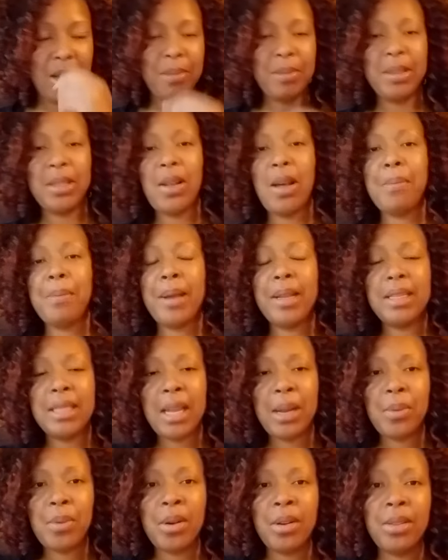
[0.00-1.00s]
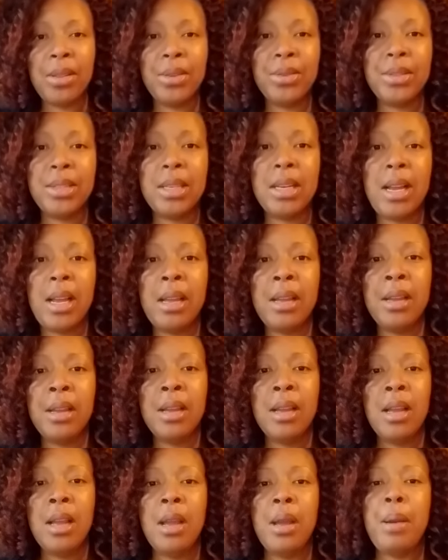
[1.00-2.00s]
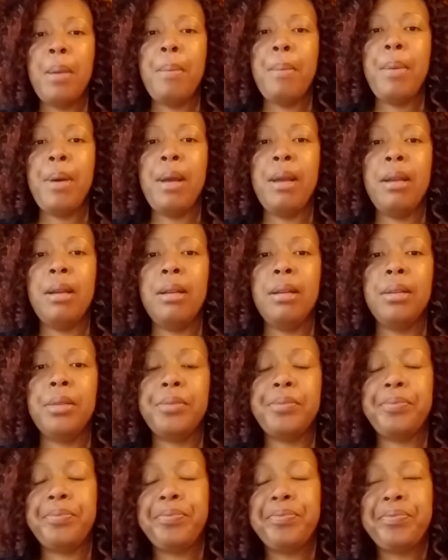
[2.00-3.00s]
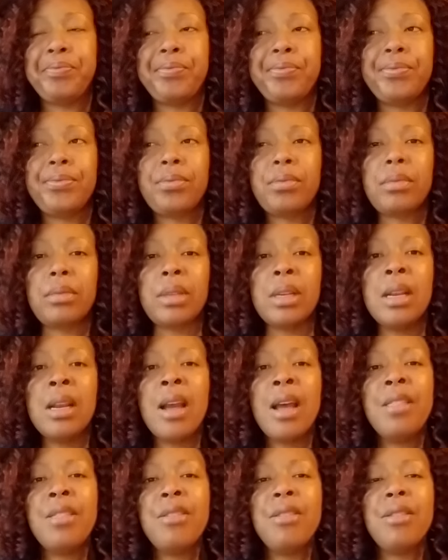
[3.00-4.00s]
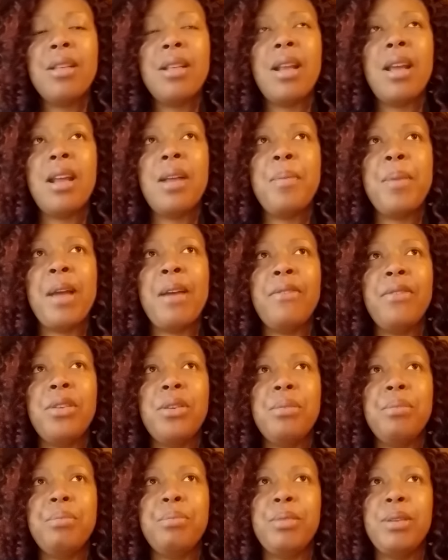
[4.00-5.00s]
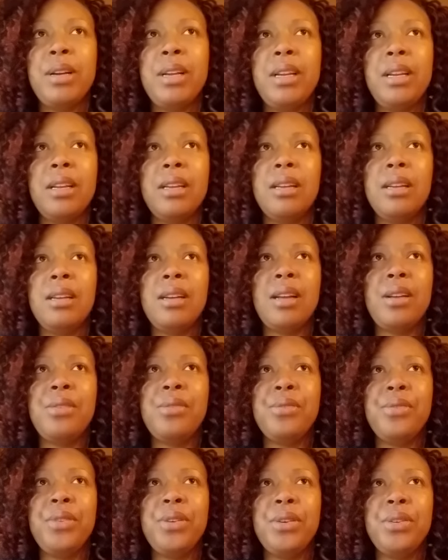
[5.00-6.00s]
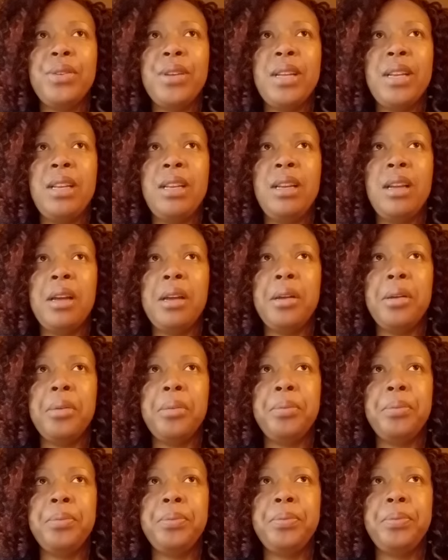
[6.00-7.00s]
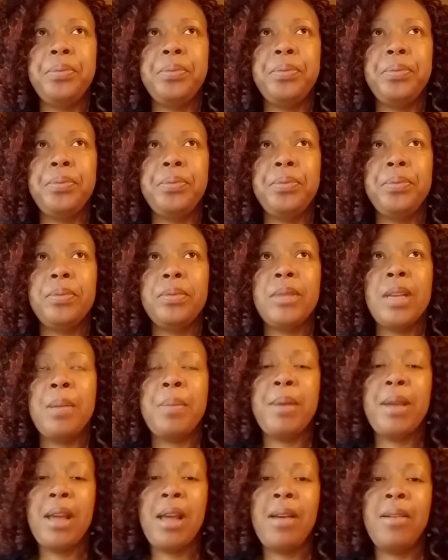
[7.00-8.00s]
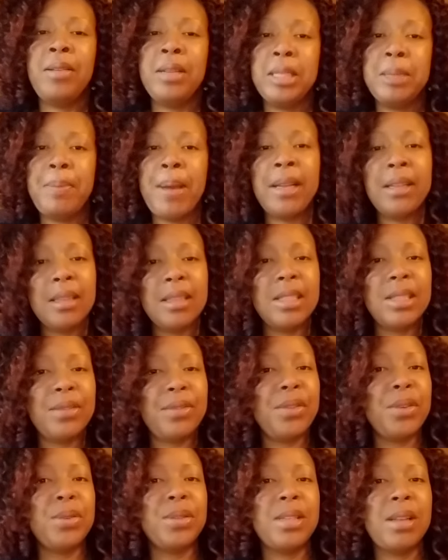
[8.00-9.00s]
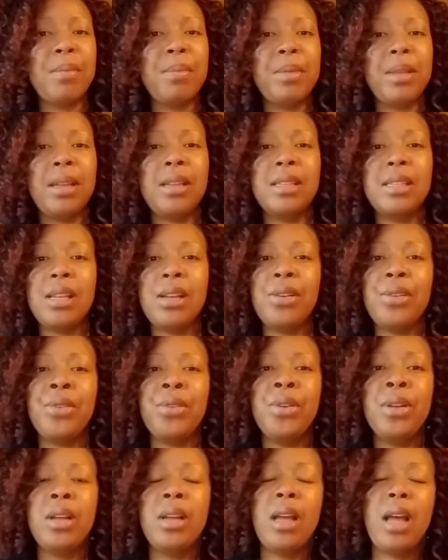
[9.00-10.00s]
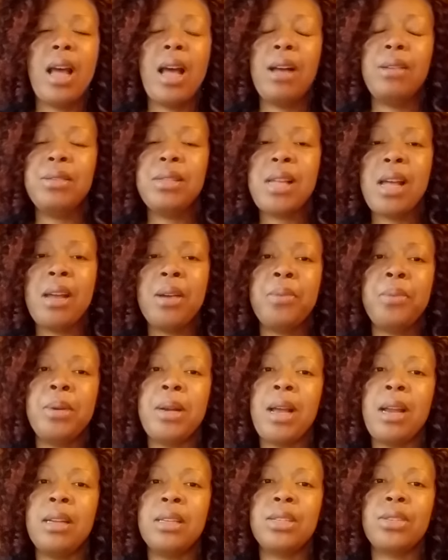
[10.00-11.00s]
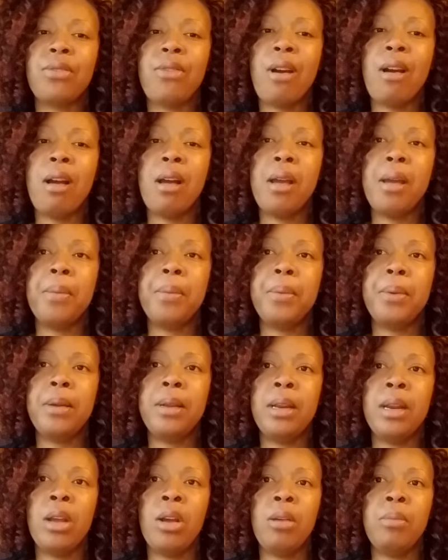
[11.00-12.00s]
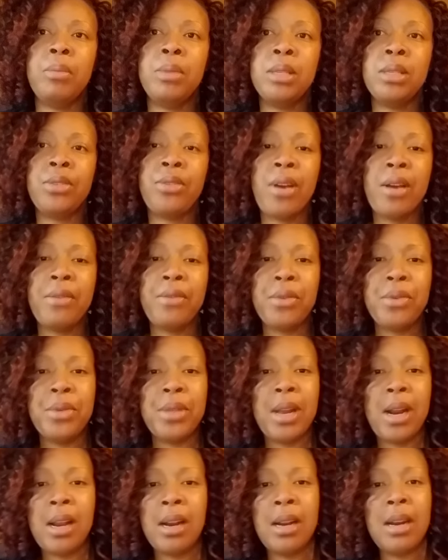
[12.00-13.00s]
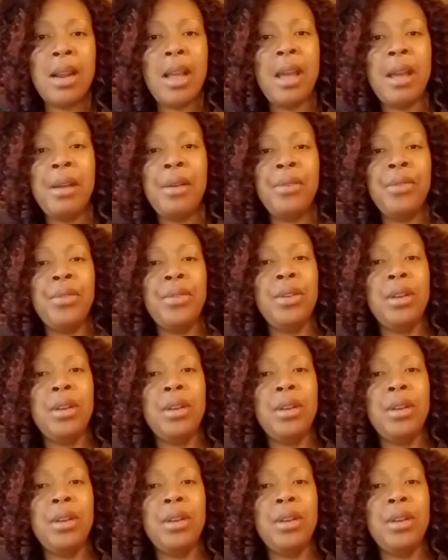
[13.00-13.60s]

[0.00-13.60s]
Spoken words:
So I might take one of those today. But other than that, I mean, I feel pretty good. I don't feel any, I expected to feel something. So outside of what I described, you know, I'm just grateful that I didn't have